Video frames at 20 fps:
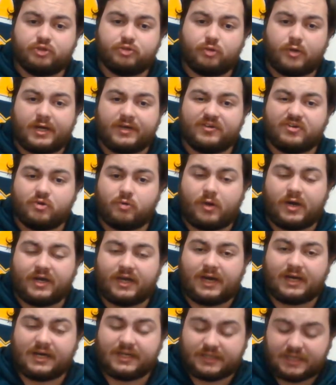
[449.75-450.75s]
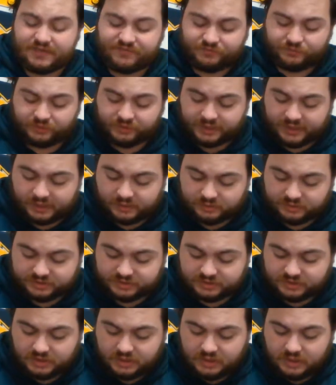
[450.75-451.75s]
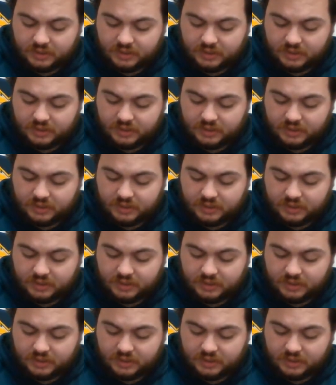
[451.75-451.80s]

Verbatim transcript: tried quite hard out there for the Eels.